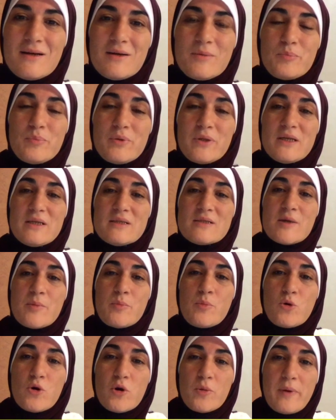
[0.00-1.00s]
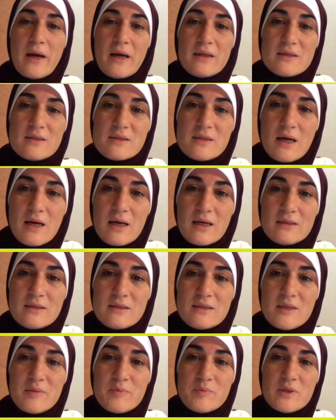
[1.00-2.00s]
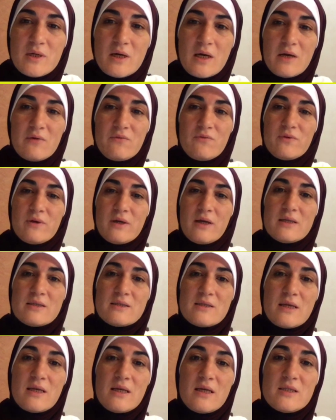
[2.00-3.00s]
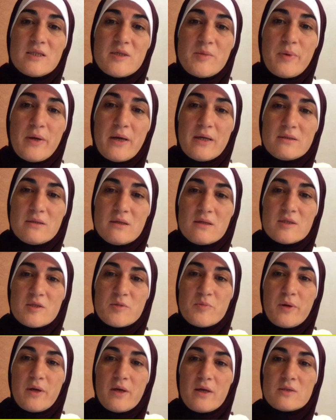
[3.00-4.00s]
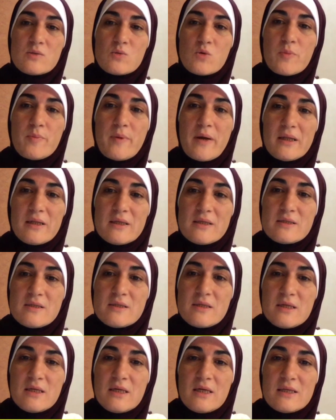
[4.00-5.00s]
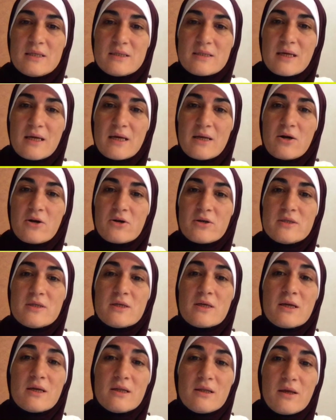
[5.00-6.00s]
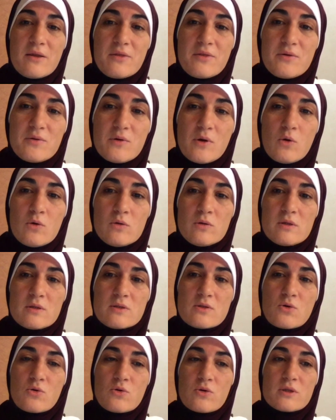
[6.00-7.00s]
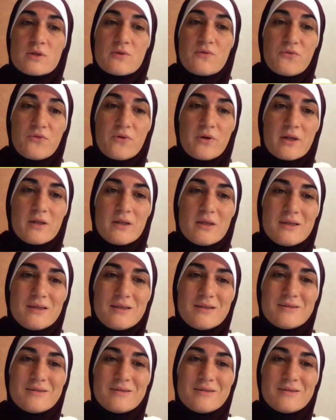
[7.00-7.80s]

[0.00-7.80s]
Please support Palestine Deep Dive. It's an independent space where Palestinians can articulate their own discourse freely.